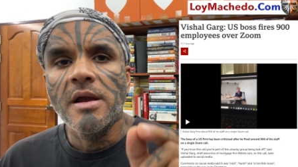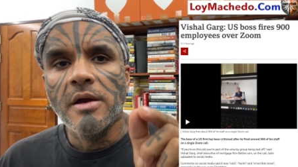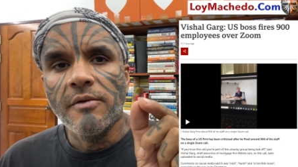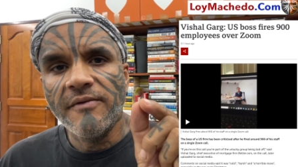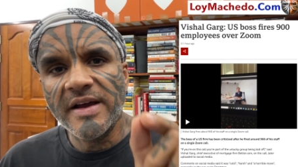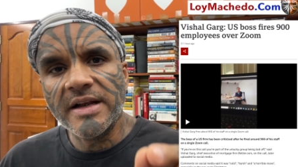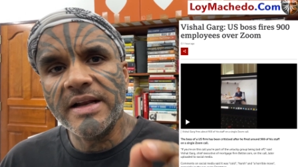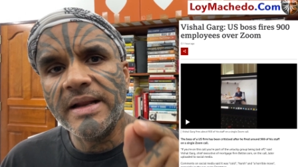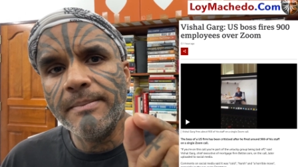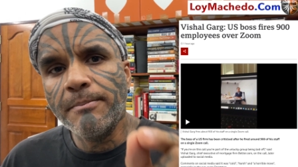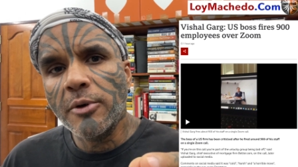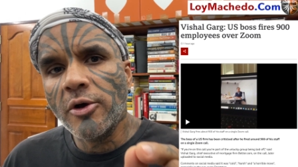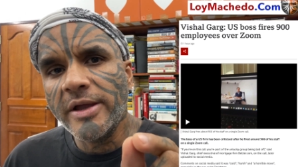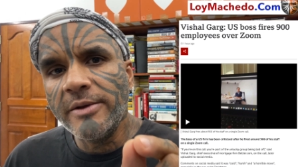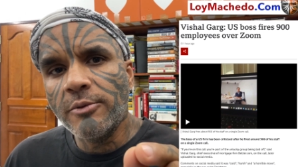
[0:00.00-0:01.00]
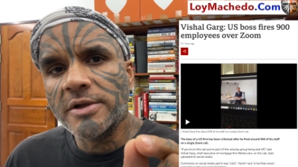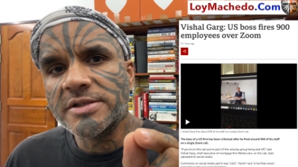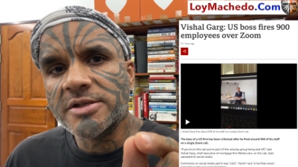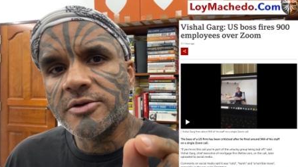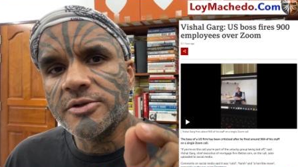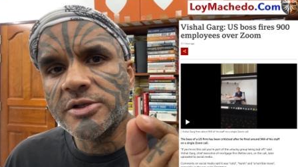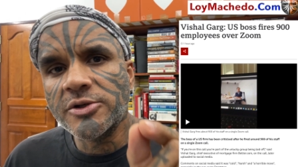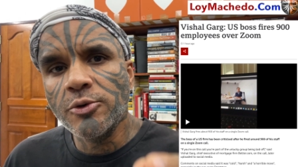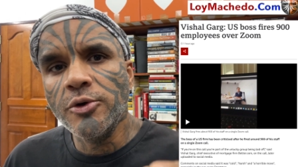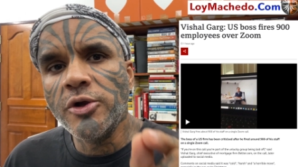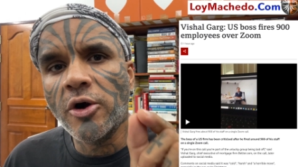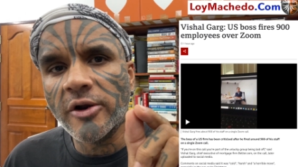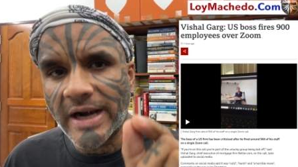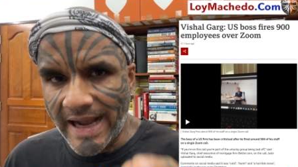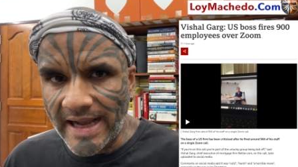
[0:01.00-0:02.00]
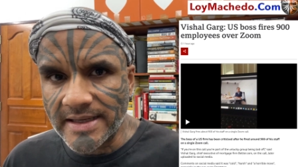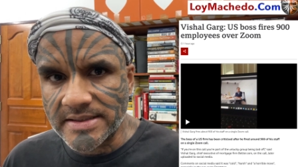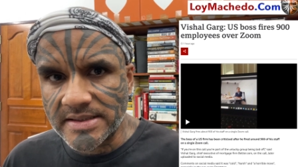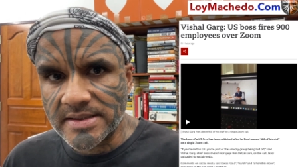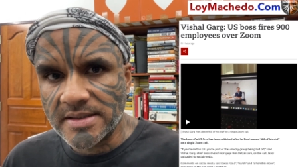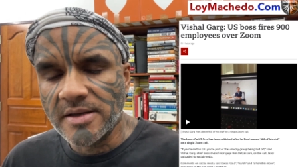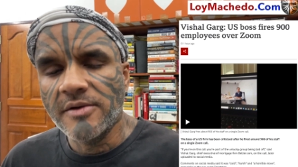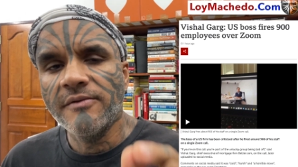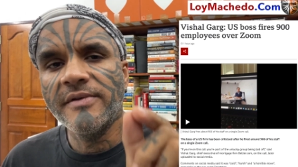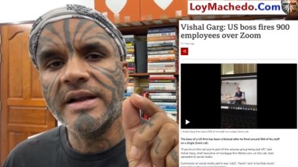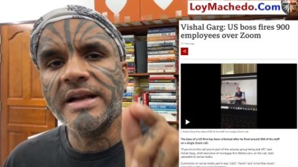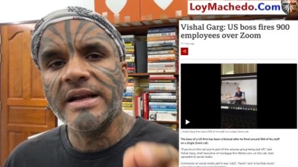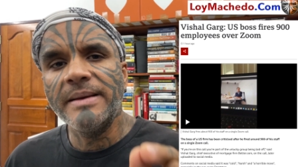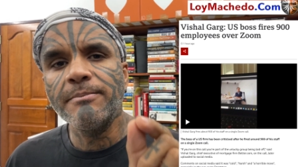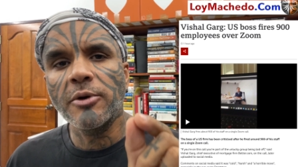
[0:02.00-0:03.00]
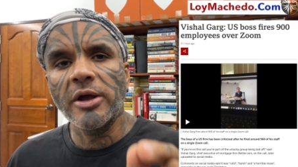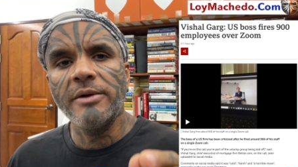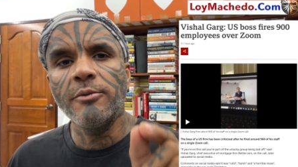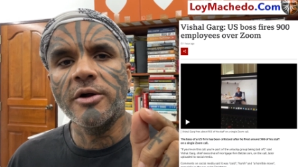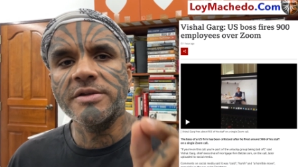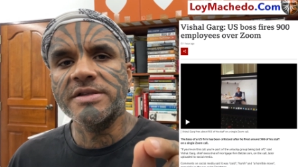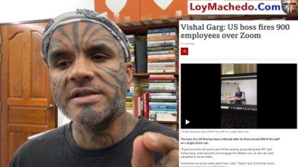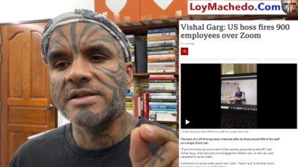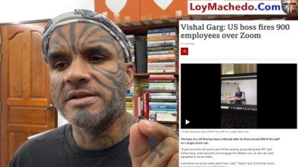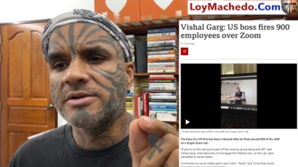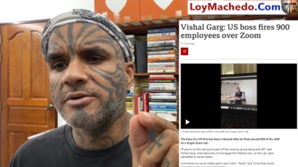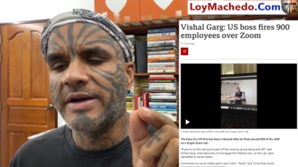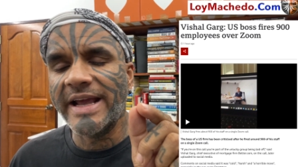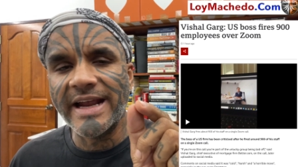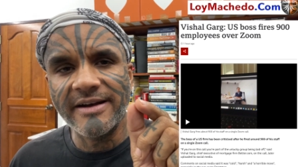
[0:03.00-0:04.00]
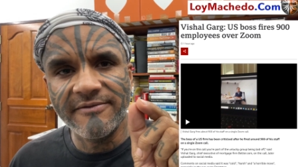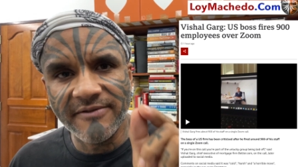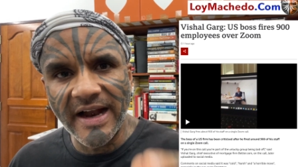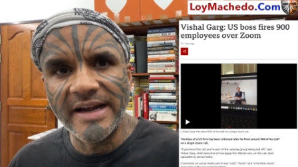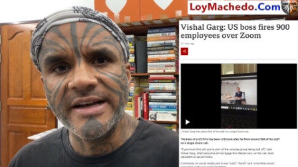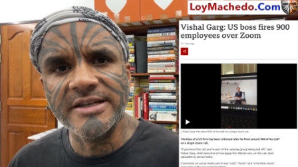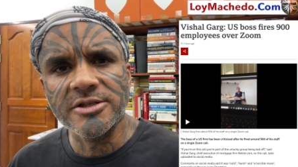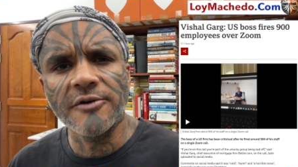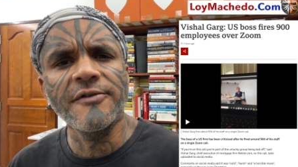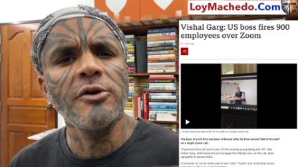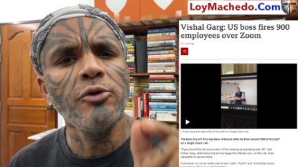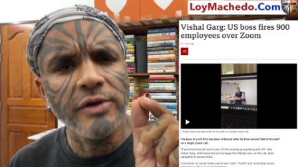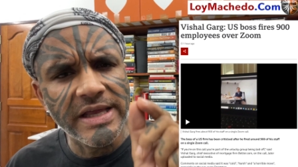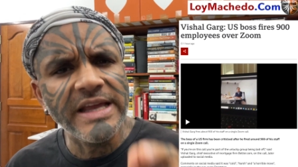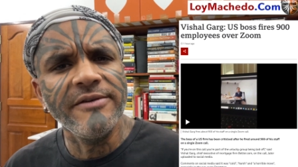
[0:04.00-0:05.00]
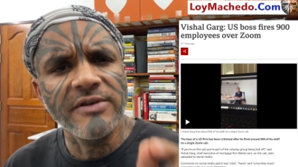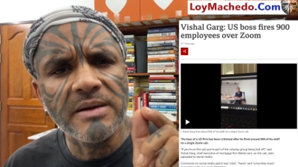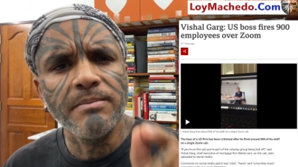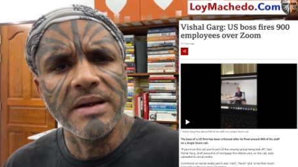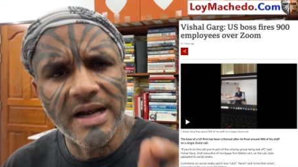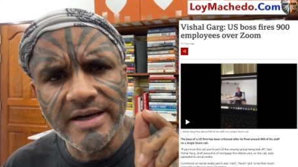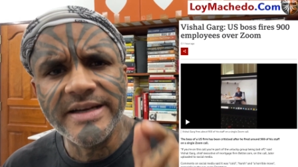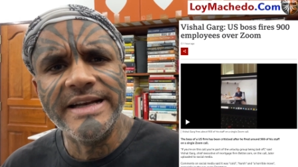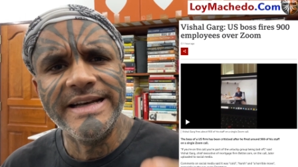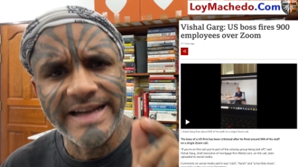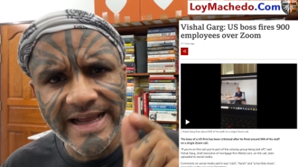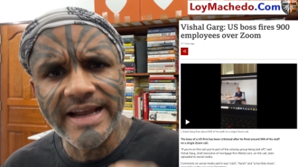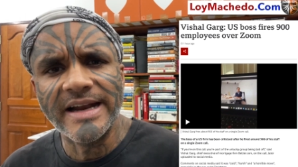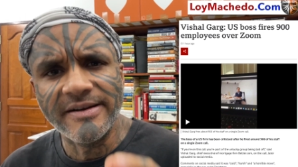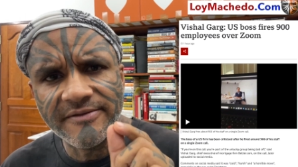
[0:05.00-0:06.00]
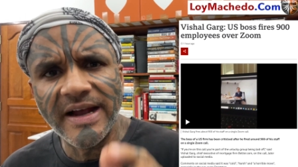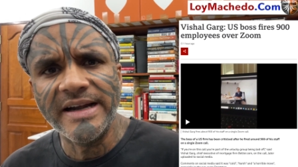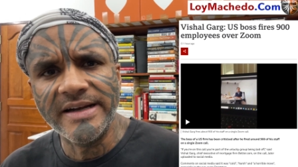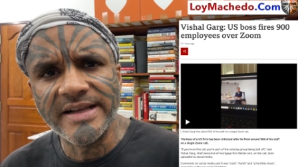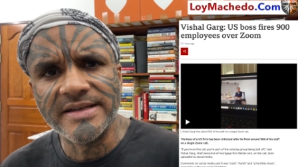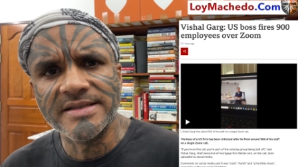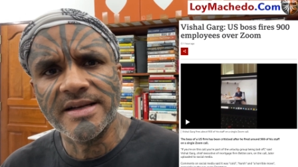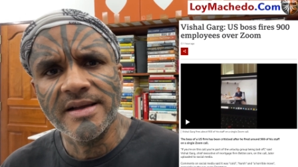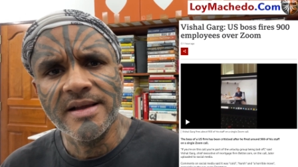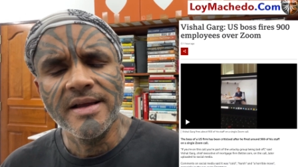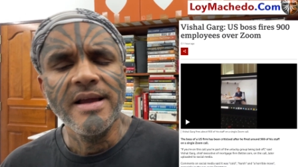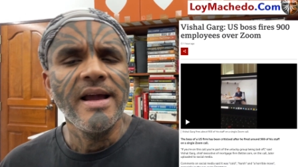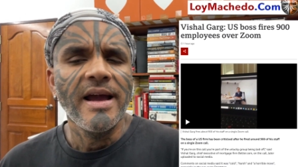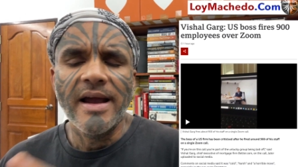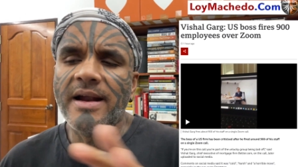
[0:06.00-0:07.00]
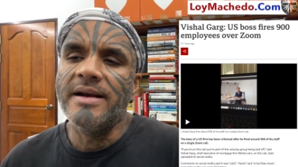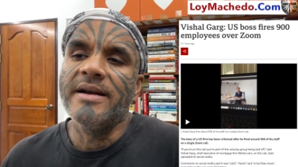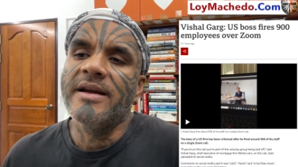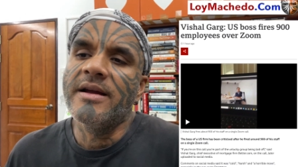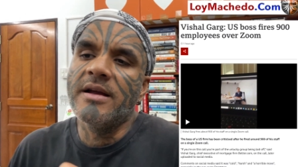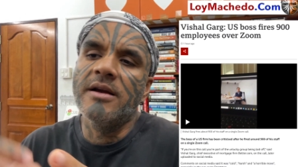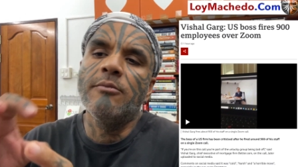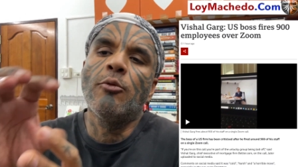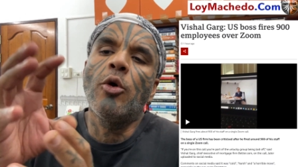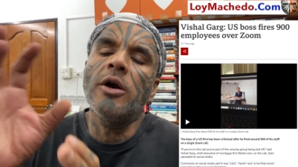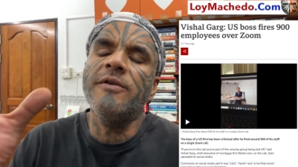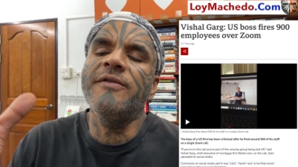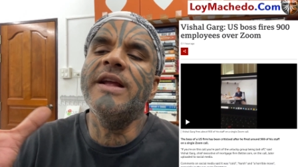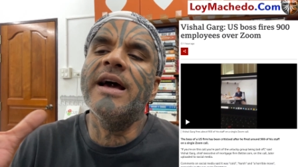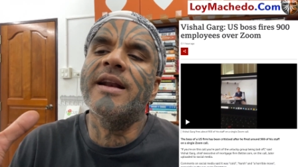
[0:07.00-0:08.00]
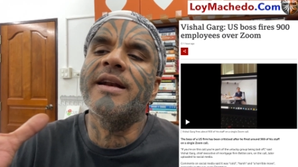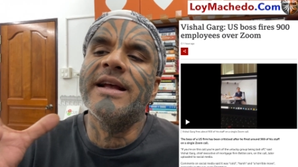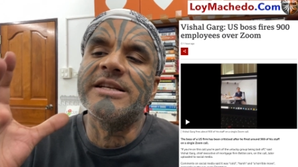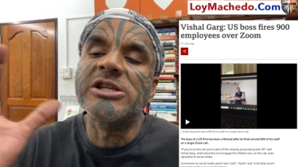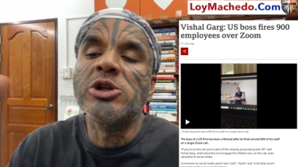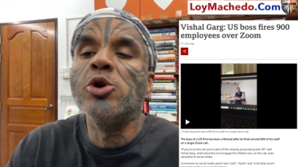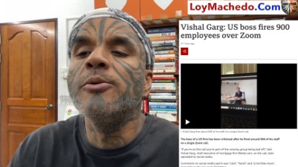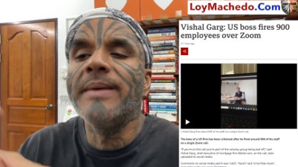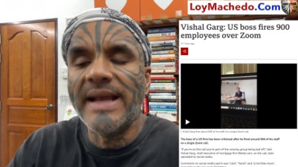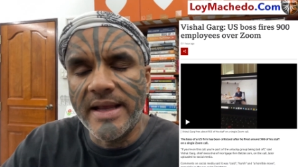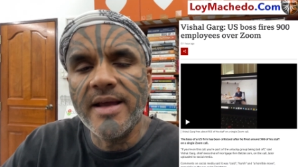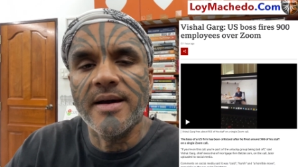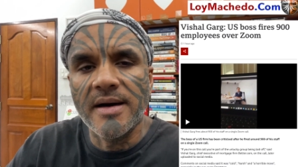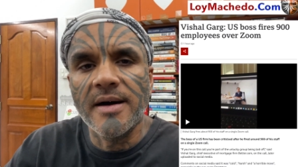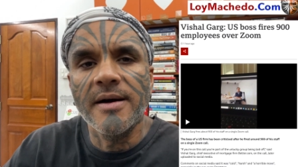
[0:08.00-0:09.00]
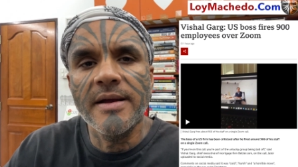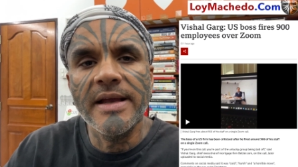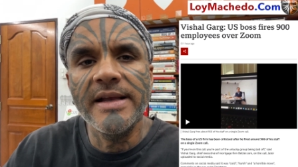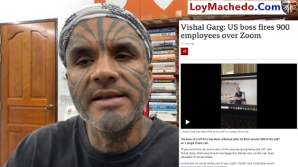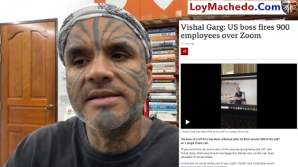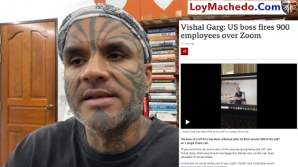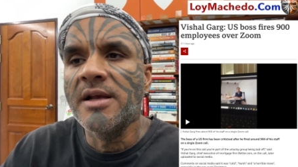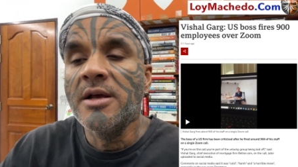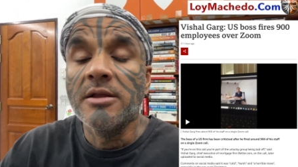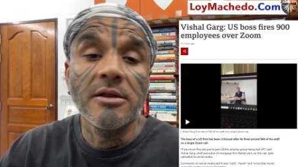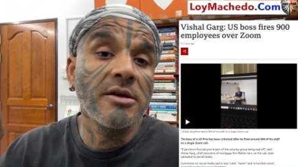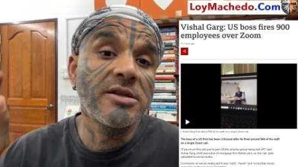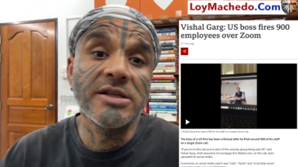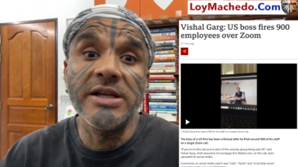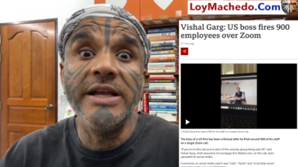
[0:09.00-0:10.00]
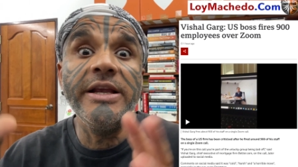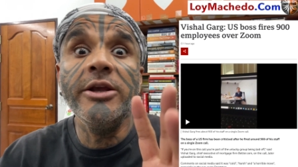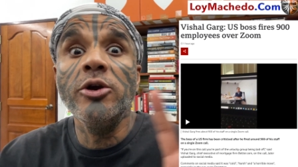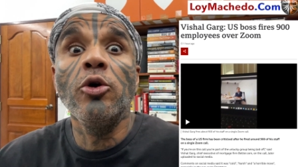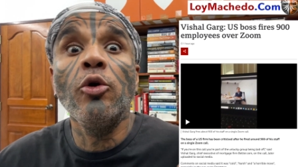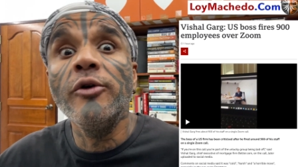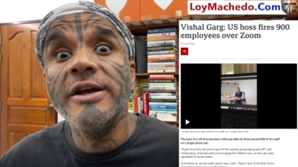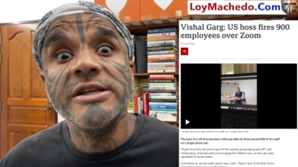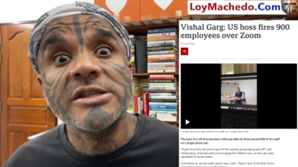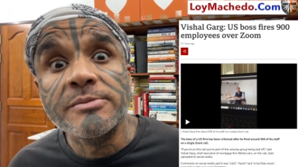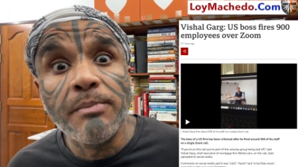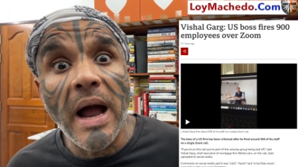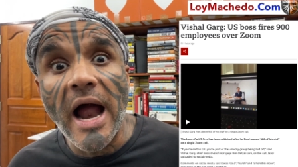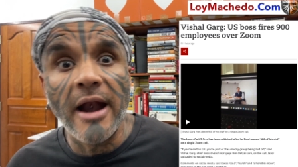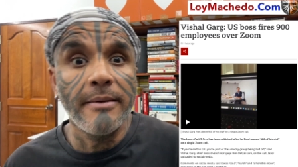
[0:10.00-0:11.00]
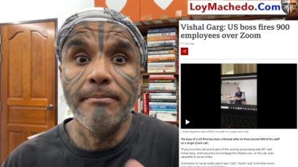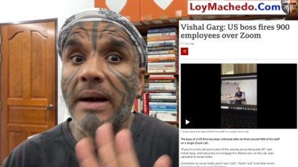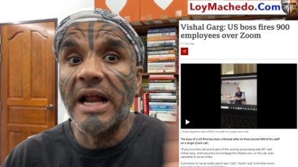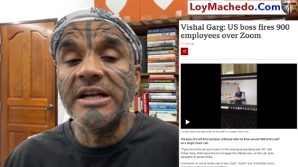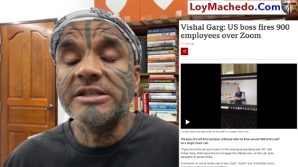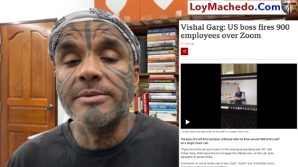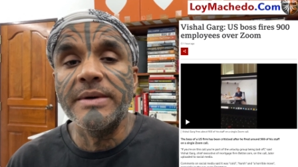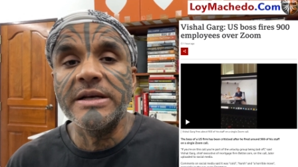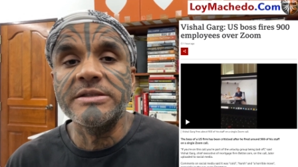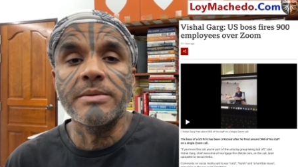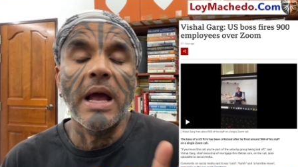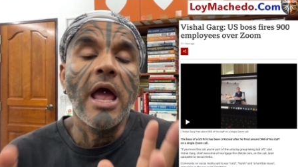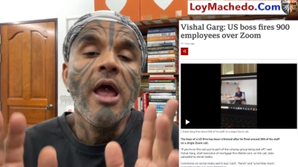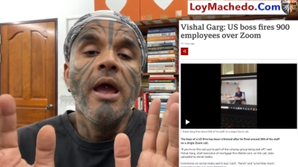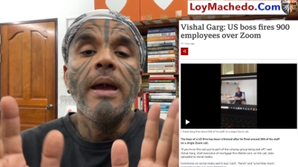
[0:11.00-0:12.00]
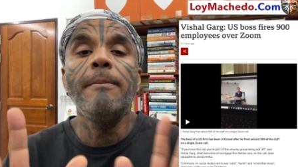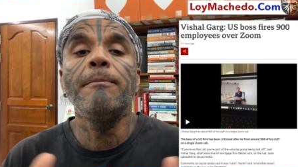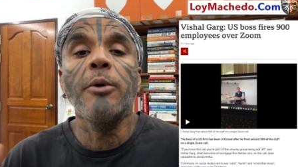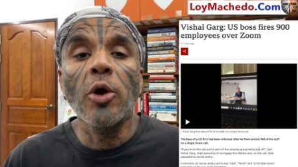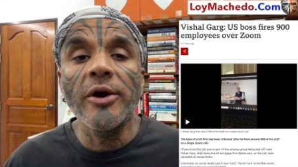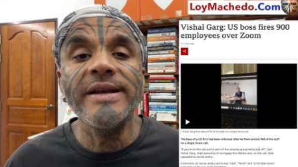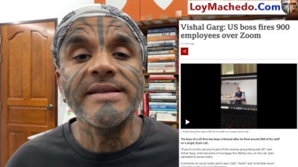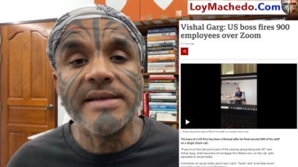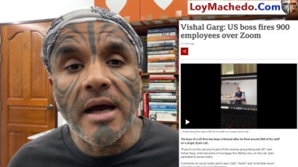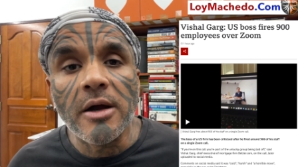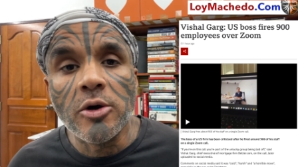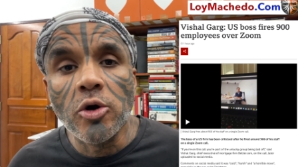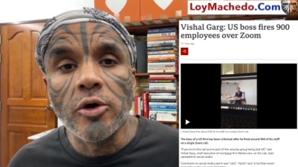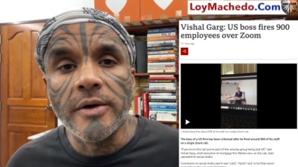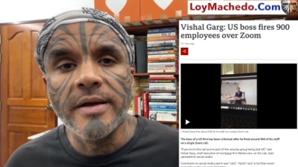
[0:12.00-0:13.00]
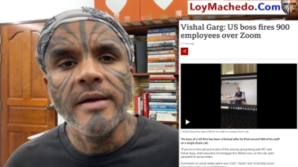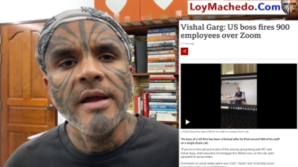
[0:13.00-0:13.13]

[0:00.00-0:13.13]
when an employee wants to sue your ass, when an employee wants to take advantage of you, he will bloody take advantage. And what we are assuming here is the CEO is bad, management is bad, employees are good.